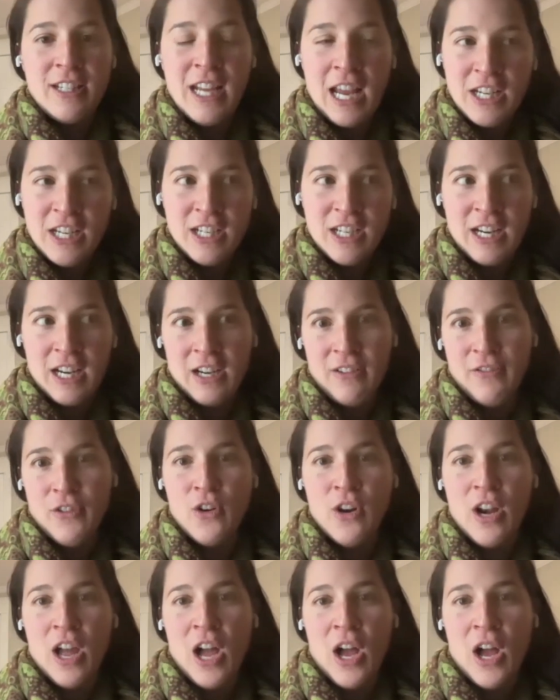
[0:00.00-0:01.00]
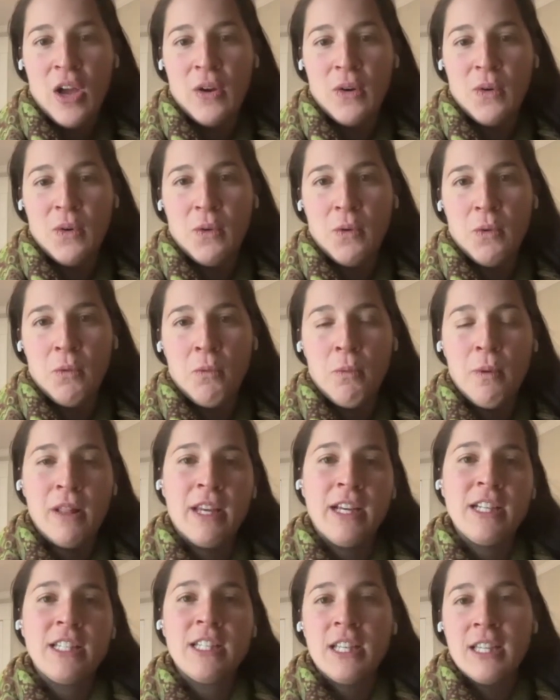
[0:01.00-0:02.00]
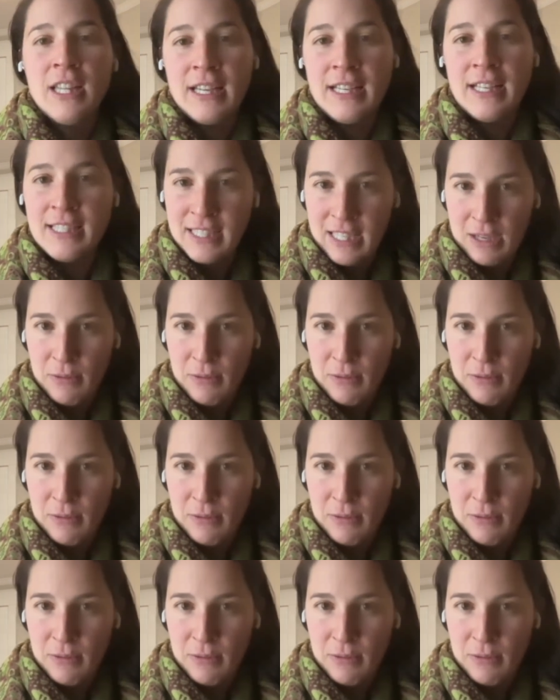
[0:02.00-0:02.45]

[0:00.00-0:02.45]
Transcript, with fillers: tension and if you're not willing to like